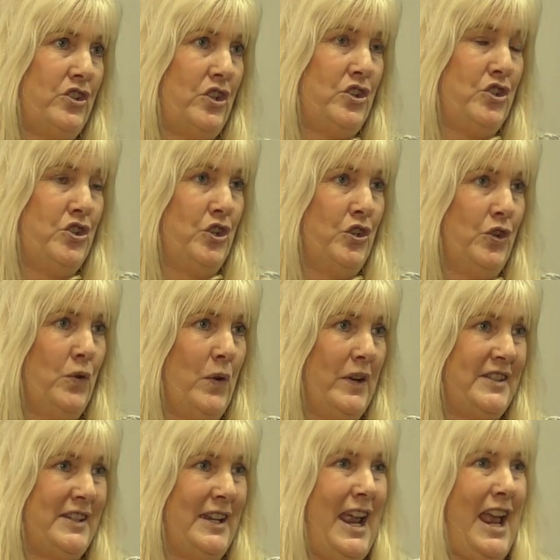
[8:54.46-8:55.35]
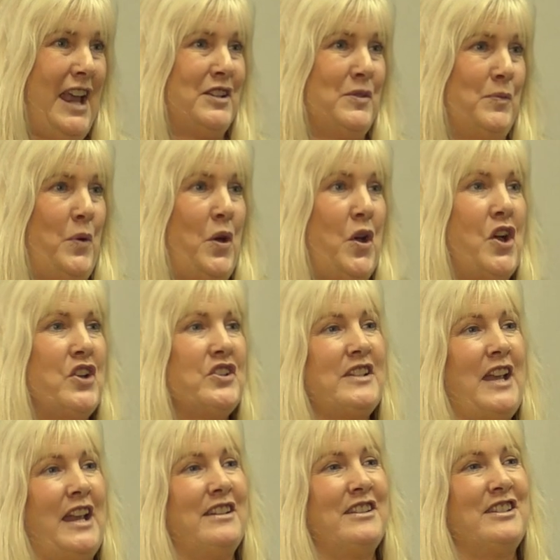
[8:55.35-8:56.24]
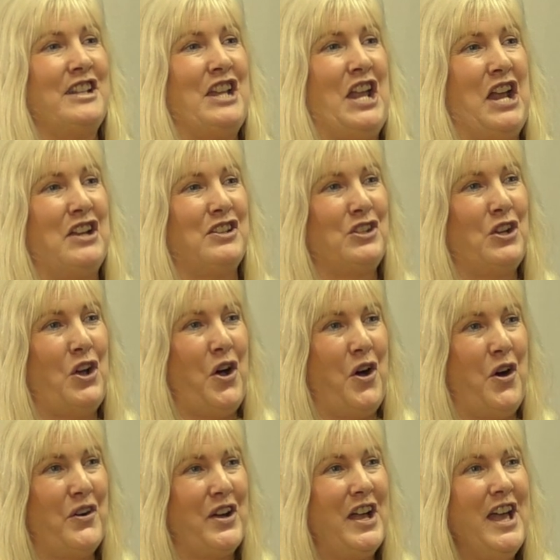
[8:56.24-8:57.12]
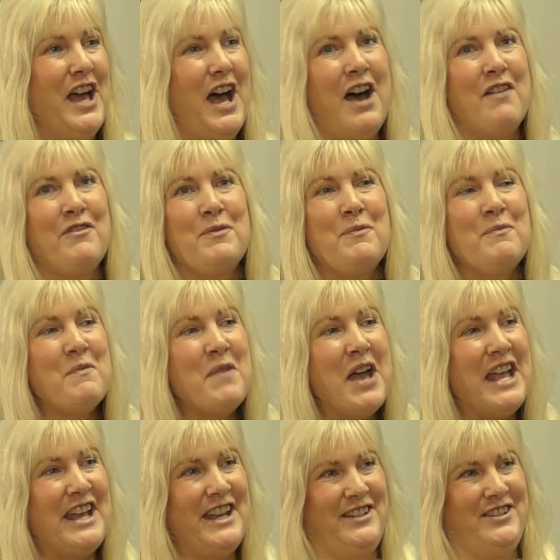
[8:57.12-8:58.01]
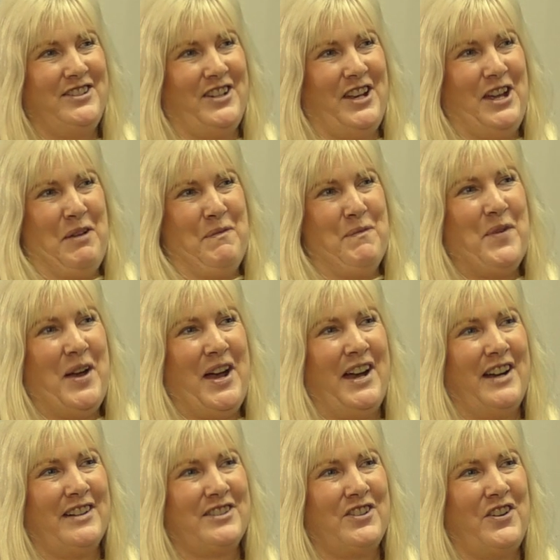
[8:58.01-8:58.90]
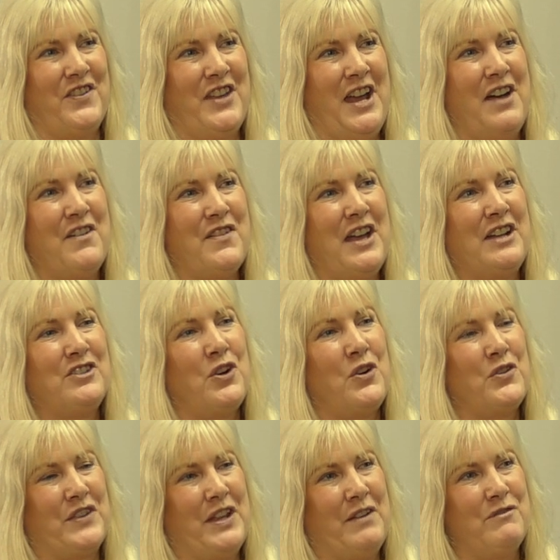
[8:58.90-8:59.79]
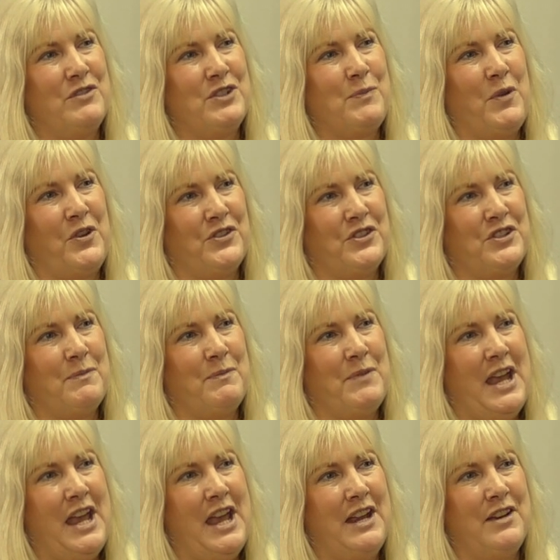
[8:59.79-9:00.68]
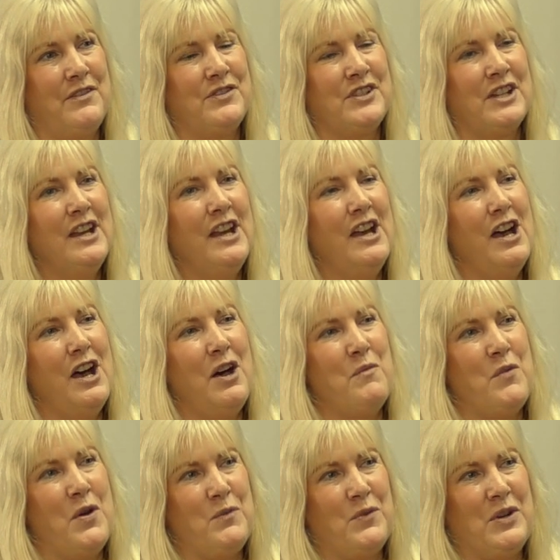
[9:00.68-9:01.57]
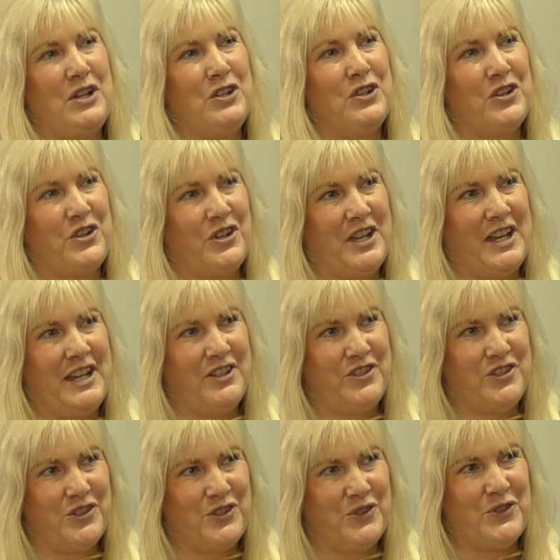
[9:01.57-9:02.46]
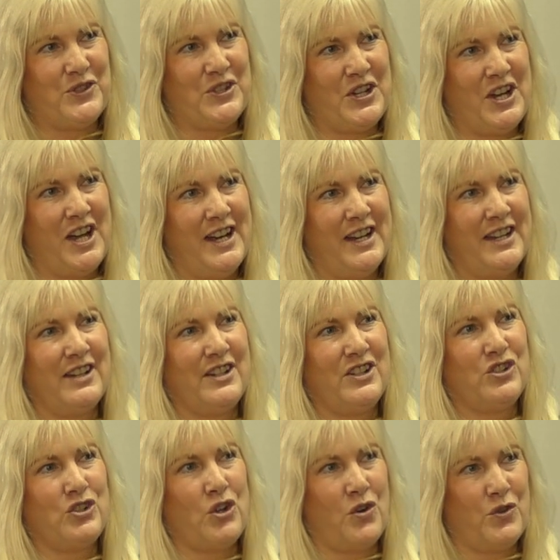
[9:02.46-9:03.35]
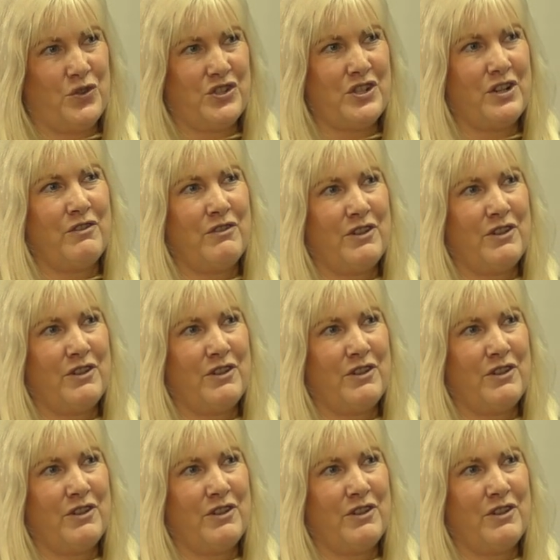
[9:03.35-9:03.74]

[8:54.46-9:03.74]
that you as an expert send to that dog have a major impact on how that dog then responds and behaves. And when we look at issues like dogs that are